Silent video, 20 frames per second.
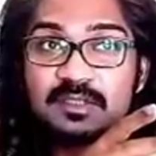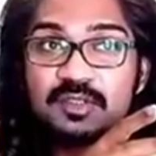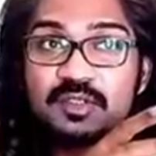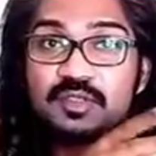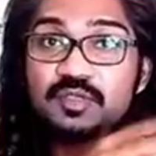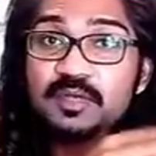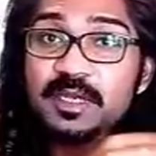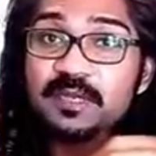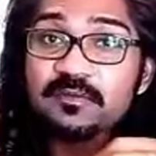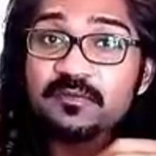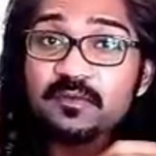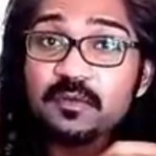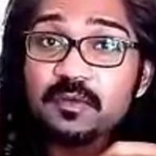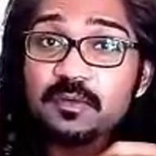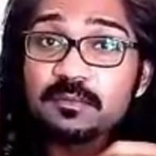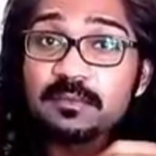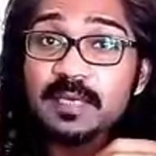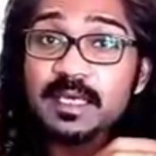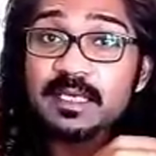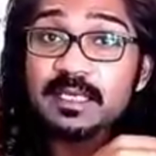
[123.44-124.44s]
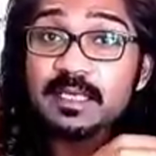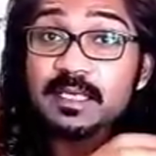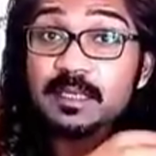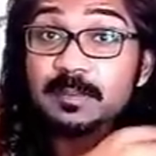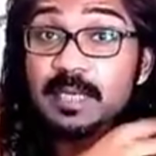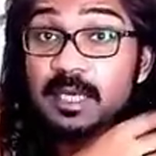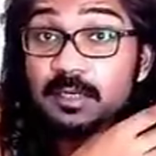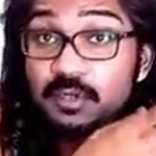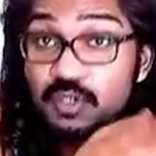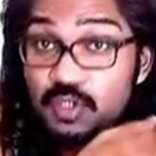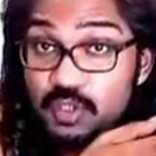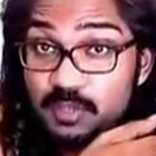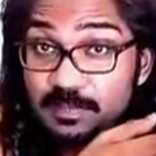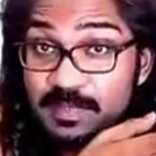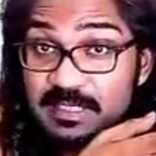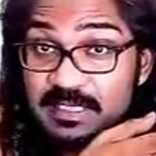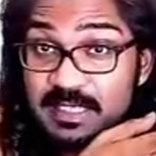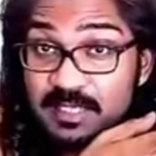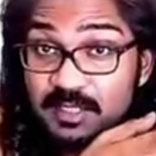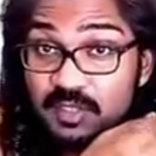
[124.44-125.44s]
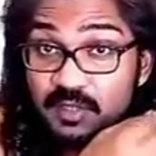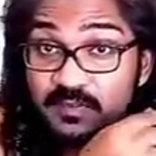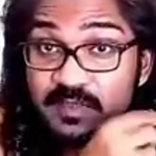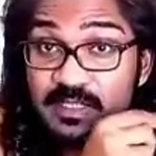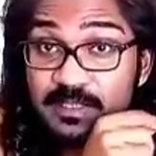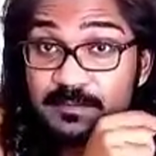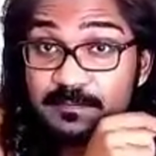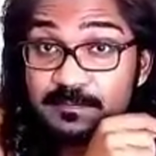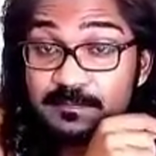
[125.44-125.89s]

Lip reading: to 24, making about 2% of it.